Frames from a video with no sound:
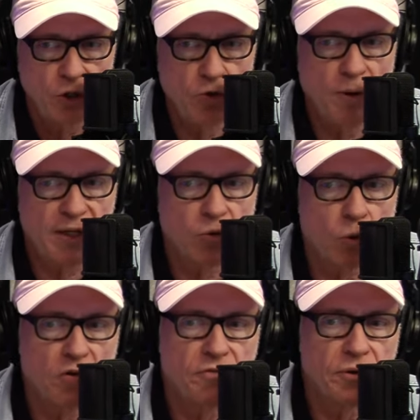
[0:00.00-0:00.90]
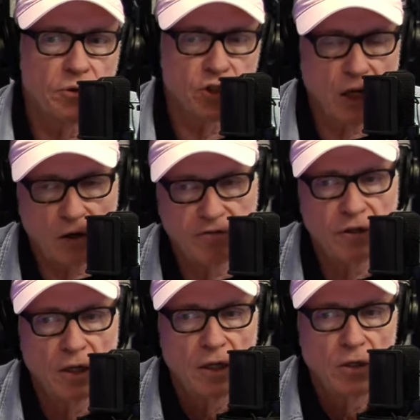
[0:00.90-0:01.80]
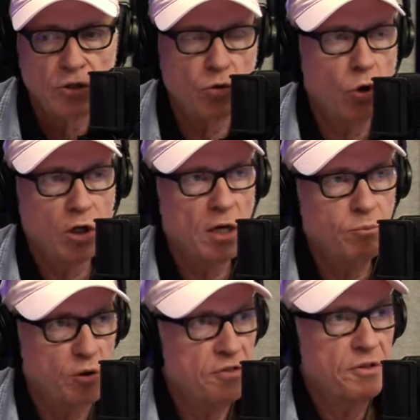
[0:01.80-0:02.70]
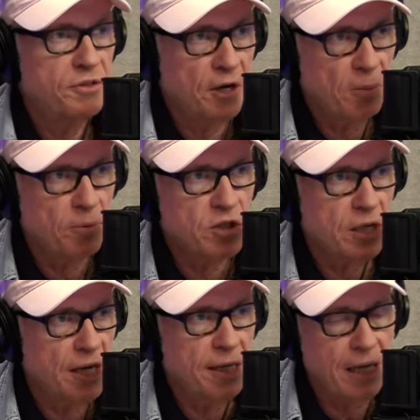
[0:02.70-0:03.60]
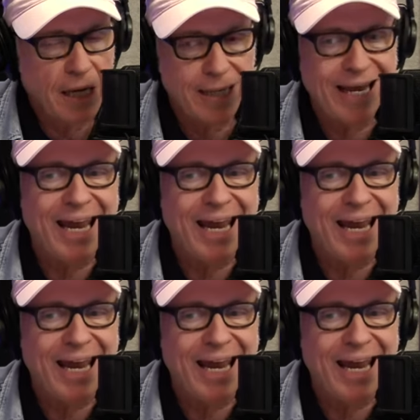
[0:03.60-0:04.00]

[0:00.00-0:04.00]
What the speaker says: You make it work for yourself to hook up with the therapist online.